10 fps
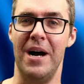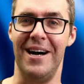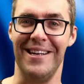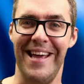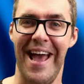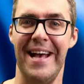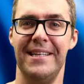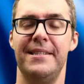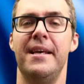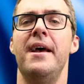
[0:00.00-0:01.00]
uh,
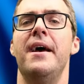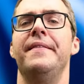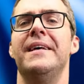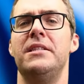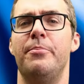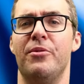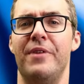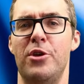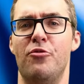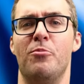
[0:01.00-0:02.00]
cast, and that's to
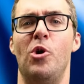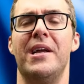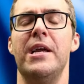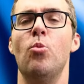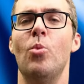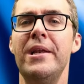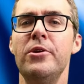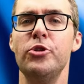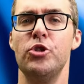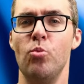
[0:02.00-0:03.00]
prevent you from walking. When
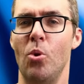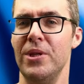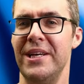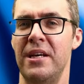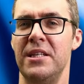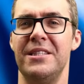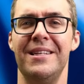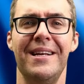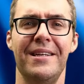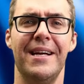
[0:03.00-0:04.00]
you're swollen, it's
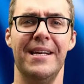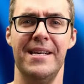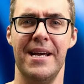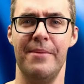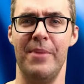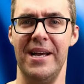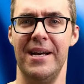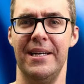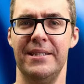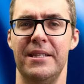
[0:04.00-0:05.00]
not a good idea in
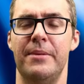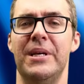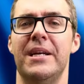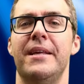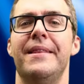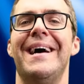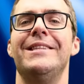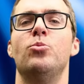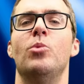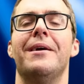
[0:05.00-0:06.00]
my eyes at the beginning.
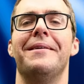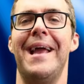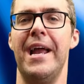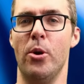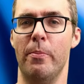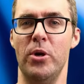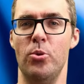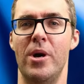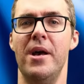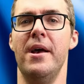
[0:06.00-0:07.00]
That's where an air
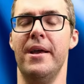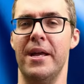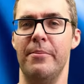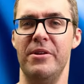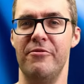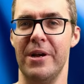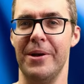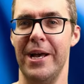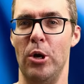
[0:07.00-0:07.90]
boot can be very